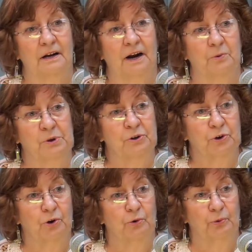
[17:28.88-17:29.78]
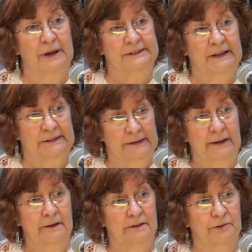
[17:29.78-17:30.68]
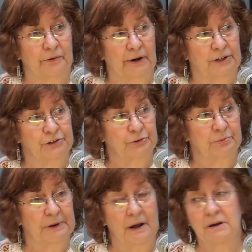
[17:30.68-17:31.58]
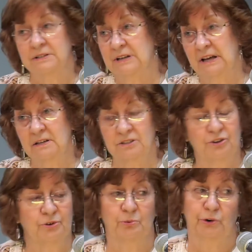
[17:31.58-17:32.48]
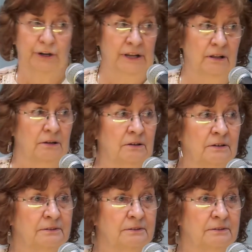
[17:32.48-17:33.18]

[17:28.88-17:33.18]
are we going to go rat-tat-tat and try to shoot them down? Because that isn't going to work either.